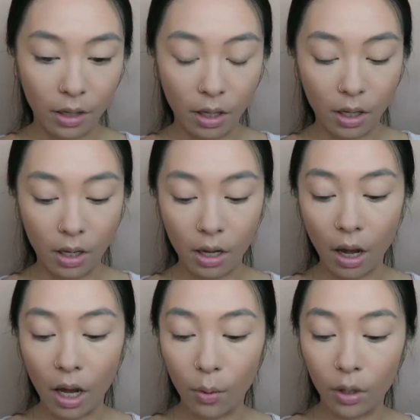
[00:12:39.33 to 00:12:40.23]
the
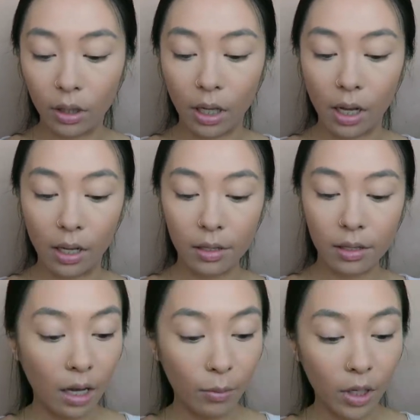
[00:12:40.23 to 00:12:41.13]
Hourglass
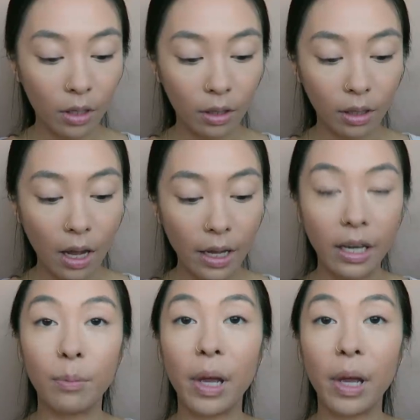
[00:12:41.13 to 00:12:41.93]
Ambient Lighting